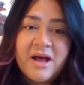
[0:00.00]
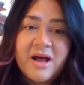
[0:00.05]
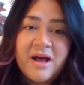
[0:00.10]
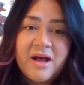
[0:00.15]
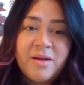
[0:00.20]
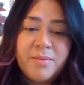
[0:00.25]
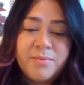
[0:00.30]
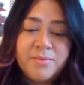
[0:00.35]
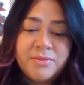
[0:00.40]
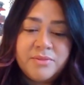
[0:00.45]

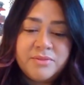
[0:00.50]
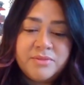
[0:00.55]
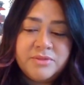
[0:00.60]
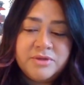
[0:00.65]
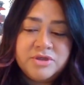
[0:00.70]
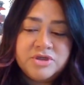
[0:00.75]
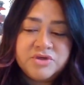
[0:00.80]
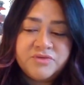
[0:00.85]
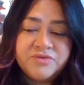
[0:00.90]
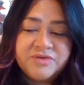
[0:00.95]
Um,
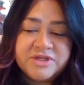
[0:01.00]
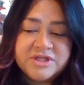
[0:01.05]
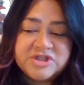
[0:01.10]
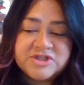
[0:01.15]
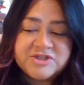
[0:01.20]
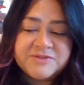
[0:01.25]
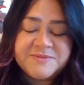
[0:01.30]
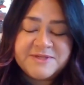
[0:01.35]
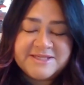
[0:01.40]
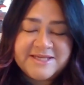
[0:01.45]
you should really
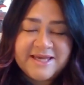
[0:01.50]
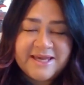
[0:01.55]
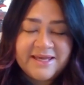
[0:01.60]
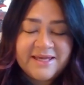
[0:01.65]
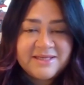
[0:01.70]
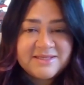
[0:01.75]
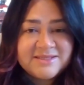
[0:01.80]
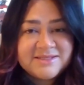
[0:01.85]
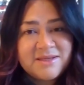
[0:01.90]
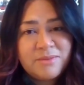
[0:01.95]
just be
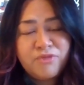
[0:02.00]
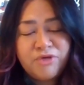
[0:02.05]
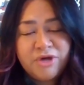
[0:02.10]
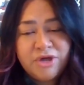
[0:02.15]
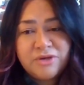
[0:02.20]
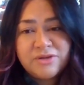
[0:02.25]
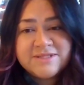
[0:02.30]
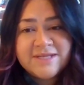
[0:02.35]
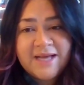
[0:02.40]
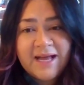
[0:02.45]
taking some
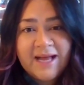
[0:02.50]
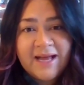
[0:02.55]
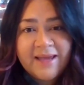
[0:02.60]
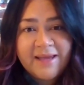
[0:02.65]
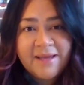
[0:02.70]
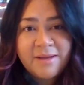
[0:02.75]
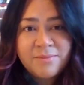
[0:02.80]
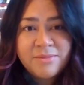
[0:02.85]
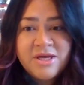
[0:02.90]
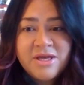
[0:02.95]
real
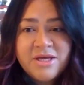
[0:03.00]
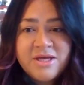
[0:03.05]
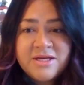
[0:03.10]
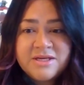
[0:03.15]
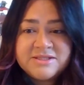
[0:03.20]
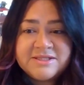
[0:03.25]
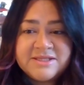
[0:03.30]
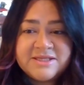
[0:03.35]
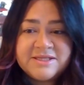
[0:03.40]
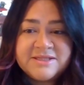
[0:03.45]
time
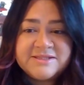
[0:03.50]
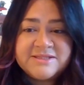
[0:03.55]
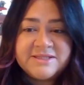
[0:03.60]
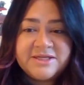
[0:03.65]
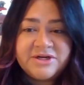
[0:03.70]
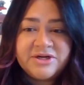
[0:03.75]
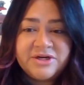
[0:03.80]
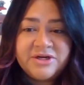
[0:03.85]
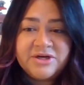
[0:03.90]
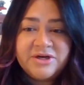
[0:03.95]
to
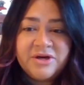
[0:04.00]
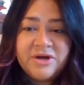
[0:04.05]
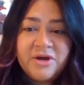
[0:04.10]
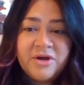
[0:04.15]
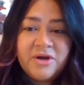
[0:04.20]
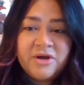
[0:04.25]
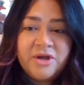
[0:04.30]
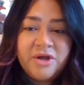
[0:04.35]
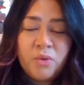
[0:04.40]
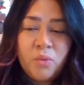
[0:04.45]
consider
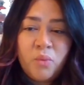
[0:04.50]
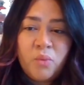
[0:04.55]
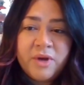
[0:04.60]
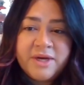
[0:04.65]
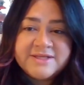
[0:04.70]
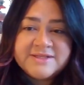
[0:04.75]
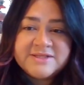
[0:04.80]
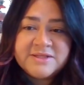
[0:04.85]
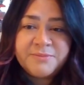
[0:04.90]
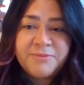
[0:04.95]
you know what
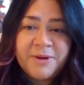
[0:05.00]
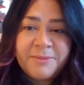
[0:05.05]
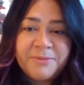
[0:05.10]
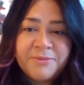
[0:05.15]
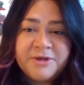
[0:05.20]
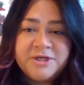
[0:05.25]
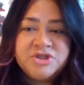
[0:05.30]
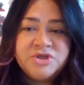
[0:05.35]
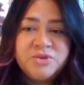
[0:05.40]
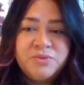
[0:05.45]
is the
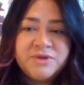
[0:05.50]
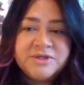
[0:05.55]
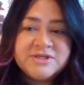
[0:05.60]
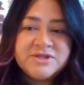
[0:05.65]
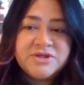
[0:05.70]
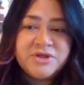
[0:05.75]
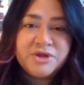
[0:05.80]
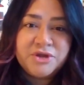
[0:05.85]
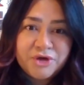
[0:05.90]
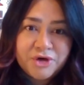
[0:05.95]
preparation what's
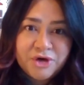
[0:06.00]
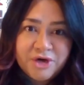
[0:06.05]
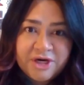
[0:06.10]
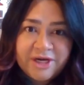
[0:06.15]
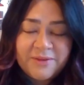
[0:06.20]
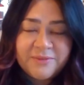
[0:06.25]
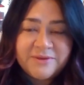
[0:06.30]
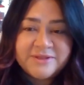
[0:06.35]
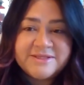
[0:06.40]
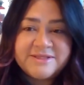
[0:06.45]
the
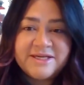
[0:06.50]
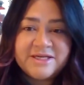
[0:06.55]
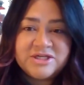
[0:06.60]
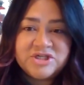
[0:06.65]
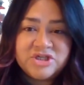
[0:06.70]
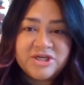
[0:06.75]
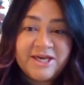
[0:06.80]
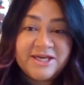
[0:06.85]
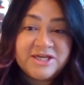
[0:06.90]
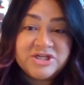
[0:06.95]
learning what's the
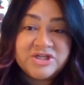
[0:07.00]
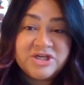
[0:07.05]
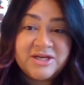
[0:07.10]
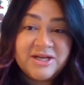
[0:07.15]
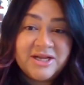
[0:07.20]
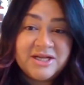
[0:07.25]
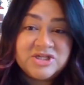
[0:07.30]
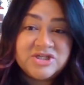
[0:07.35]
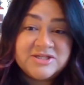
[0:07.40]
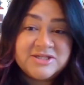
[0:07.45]
education
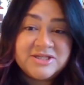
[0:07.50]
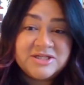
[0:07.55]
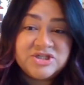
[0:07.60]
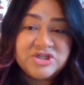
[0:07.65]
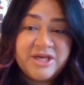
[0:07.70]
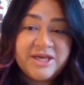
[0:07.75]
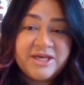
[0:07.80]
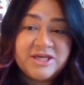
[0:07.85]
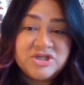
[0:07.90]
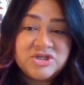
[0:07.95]
not just
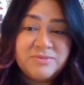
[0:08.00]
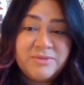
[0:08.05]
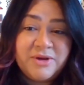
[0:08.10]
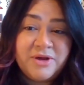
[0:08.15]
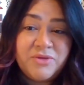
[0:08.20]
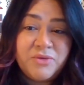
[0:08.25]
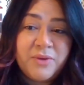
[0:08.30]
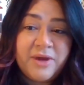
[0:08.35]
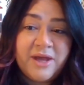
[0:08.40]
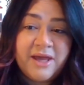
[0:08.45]
education by
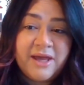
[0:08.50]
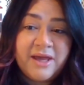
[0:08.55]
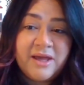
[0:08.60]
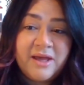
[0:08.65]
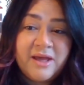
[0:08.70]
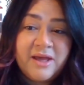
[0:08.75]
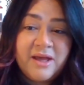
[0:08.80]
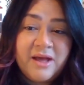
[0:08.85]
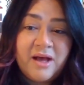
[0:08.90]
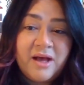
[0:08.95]
the way
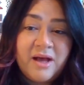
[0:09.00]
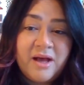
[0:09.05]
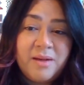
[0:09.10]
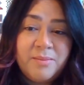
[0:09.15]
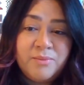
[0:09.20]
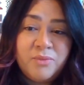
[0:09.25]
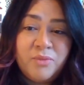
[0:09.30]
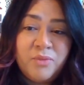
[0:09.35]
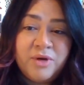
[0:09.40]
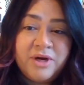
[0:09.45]

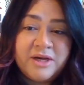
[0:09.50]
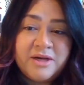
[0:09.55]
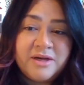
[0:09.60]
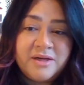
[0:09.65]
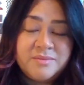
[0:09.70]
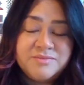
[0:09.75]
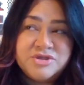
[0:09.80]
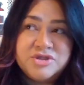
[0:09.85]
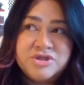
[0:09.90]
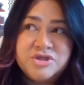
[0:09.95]
um, when it
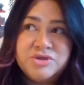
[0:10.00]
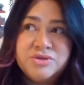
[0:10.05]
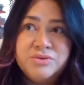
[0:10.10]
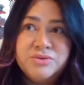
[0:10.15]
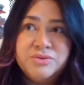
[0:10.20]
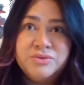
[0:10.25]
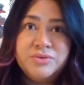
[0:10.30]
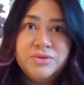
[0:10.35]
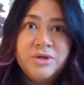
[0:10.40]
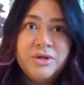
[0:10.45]
comes
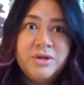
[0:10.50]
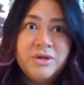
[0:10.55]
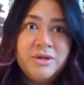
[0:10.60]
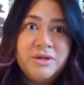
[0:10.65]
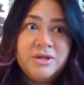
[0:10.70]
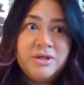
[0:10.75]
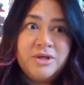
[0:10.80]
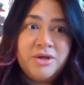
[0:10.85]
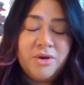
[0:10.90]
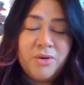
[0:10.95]
to
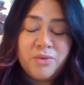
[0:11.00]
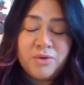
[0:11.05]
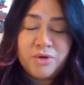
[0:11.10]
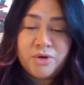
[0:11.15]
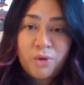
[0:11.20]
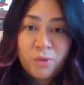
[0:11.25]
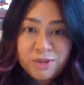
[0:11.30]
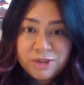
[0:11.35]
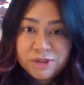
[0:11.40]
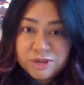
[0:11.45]
you know
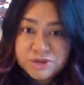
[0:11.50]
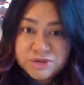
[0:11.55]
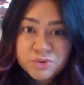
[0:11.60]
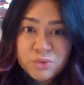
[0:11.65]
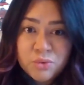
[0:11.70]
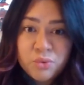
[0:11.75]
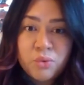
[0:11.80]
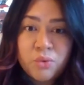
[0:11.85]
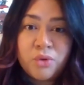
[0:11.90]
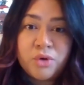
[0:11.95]
going to
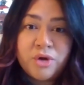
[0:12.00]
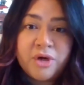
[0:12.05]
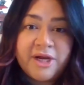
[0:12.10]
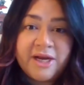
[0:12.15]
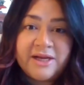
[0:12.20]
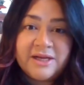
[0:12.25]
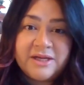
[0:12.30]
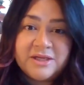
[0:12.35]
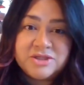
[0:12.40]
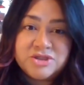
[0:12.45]
school or
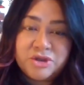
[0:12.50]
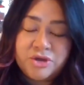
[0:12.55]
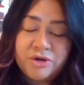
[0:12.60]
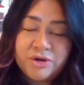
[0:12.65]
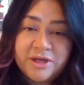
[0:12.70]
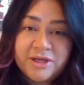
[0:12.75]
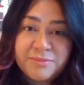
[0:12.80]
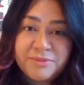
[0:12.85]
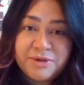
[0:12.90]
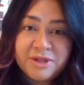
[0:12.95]
getting a
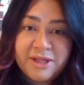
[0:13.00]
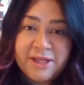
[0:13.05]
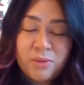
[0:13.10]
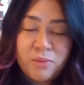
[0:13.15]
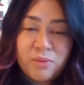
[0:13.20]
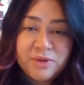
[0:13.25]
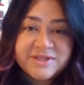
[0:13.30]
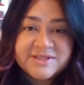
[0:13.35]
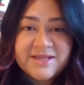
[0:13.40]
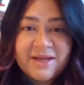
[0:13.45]
degree but like
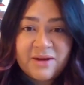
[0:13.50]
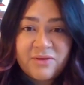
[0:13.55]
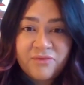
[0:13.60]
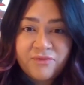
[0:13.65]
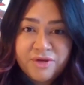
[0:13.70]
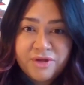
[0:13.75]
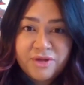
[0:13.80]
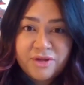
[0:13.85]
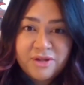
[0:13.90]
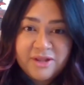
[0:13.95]
what's that
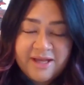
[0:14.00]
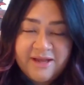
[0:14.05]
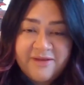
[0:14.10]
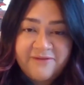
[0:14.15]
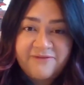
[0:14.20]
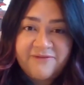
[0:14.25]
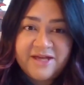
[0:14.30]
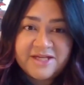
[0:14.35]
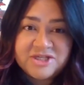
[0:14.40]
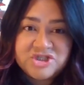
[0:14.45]
real
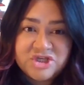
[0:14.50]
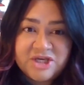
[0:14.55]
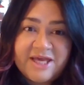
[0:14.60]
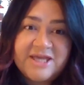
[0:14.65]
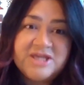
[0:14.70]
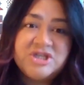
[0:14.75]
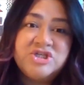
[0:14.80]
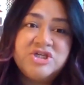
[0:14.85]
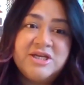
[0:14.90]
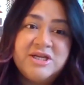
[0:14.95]
life
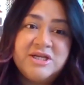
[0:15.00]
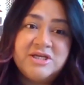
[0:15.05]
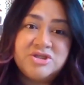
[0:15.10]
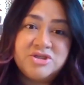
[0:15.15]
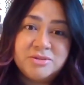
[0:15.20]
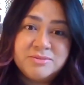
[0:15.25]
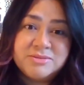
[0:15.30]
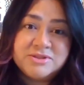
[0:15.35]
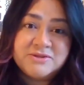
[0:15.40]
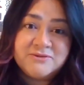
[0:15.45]
education in
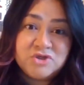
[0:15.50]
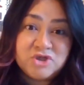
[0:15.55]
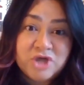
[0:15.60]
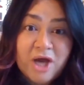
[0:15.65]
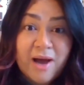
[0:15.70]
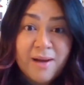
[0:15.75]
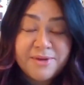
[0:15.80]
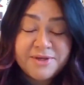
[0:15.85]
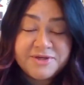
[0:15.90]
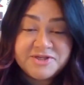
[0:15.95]
terms of
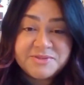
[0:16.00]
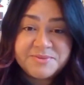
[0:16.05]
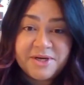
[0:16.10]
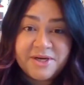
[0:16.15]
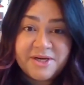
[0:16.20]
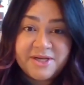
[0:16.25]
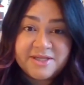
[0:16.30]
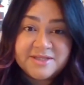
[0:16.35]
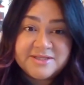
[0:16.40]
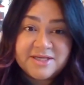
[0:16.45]
job
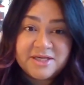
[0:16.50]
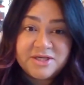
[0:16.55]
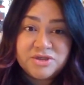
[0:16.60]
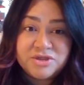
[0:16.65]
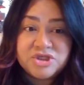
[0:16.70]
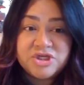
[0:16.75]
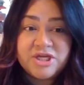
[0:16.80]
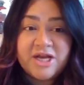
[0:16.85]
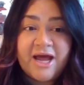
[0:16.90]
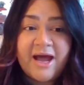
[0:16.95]
experience that you
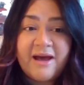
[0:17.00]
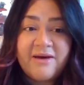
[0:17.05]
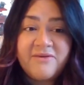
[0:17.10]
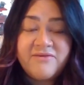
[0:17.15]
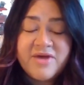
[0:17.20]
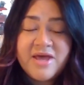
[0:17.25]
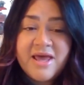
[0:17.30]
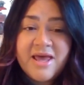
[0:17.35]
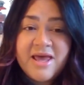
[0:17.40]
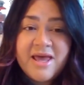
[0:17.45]
should have
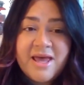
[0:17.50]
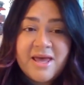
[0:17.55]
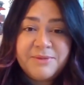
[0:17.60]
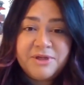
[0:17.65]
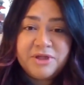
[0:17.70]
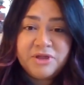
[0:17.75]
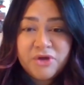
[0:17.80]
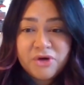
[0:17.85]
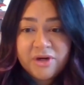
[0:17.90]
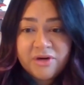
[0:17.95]
and
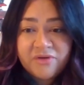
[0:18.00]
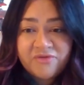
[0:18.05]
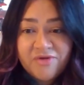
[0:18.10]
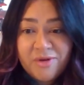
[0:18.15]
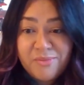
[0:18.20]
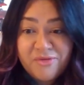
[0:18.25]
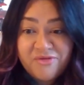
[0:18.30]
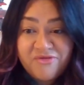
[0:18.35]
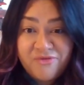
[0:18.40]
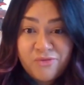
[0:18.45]
be learning
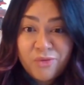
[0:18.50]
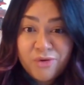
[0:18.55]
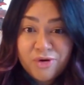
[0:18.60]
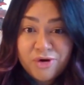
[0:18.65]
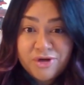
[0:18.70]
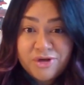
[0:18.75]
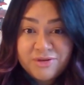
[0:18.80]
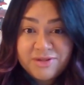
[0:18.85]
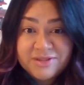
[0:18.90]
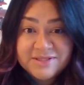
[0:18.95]
from before
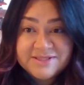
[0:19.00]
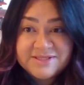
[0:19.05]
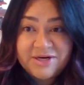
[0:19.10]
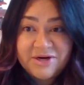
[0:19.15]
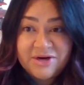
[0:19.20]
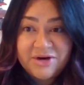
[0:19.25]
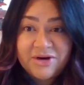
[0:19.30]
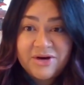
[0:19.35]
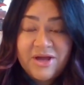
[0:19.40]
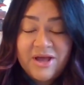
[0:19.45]
you
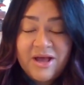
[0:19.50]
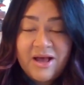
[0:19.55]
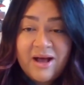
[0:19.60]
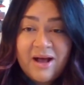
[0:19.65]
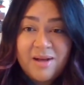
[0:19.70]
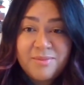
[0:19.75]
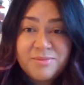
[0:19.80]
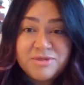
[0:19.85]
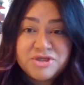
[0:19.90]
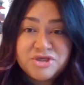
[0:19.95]
consider
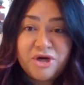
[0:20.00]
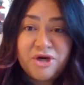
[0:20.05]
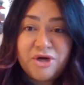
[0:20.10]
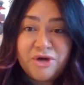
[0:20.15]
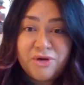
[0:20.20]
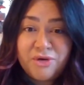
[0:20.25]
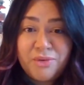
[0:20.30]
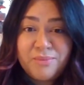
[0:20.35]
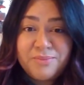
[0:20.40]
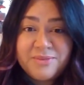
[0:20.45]
um, starting
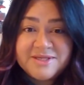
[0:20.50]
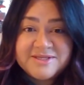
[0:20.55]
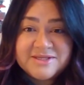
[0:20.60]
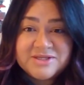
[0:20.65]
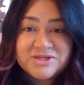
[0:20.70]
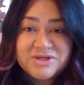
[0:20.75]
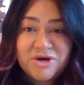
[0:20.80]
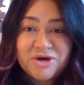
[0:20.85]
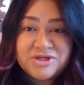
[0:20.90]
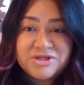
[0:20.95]
your own
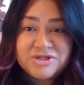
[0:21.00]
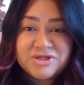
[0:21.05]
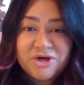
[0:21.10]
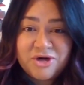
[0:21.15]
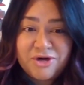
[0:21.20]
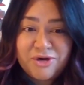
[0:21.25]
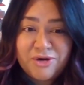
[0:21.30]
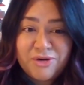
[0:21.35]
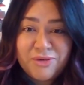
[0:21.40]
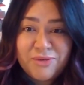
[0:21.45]
business start
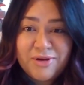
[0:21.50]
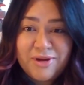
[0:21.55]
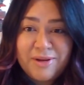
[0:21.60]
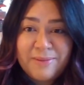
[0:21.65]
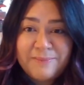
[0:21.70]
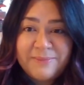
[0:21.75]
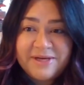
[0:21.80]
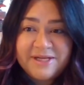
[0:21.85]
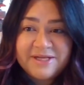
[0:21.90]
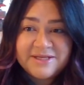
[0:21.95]
starting your own
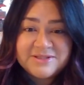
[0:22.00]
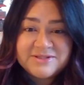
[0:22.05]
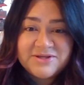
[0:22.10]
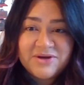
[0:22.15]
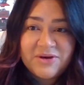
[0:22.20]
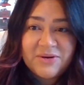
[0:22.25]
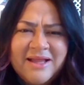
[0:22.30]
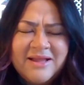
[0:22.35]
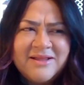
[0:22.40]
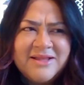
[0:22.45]
company
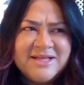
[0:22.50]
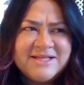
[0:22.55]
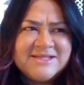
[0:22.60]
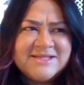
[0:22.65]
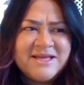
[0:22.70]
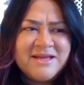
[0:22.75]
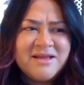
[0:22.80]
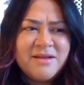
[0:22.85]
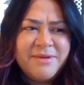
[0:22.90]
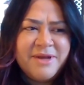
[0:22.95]
so let's
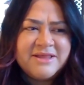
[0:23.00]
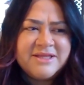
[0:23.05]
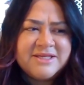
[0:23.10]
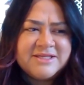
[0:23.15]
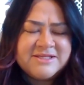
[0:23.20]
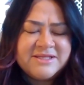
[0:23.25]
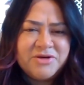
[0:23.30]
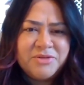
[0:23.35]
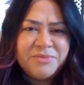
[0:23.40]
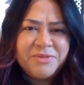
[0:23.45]
think about
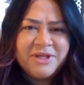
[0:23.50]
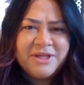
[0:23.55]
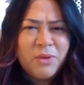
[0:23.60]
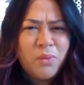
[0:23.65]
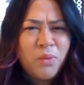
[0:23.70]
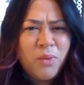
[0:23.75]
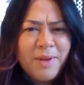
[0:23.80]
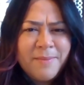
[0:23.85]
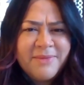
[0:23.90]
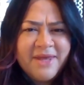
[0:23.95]
this a little bit like
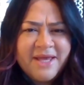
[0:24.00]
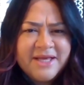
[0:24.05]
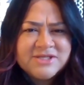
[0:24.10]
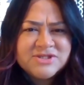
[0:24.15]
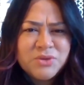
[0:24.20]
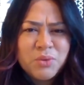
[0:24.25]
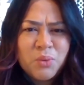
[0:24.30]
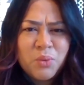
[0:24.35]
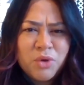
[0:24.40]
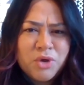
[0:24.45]
what makes
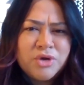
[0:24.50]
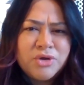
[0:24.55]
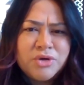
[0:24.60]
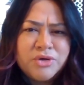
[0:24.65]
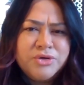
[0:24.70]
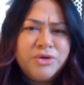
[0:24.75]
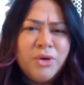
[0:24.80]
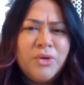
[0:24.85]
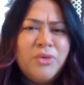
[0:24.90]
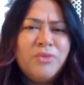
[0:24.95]
the
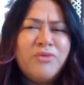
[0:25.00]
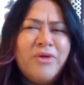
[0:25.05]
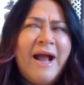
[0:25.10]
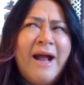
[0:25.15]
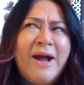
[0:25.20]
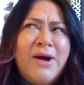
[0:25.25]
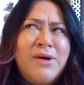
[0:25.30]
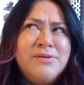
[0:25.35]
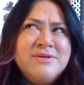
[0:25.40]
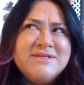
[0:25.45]
world go
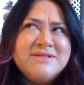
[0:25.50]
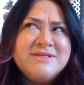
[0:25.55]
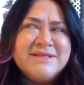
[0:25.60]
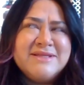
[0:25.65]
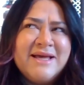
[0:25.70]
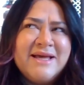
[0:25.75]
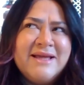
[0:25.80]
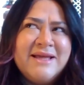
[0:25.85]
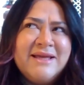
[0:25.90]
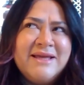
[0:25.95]
round and
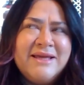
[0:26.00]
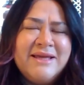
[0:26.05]
that